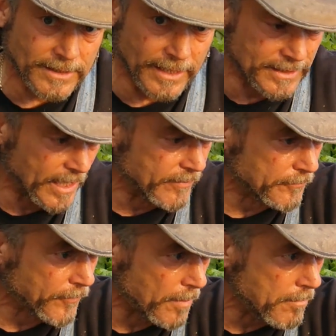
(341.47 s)
I save it
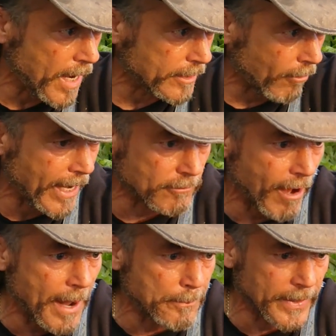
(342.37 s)
from my Grand
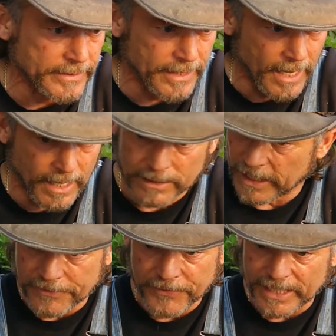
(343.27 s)
Rapid
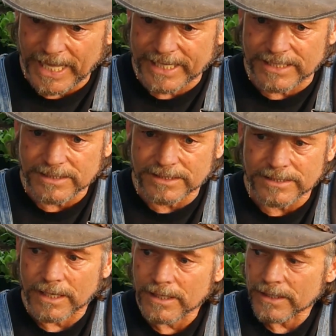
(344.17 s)
leafy lettuce.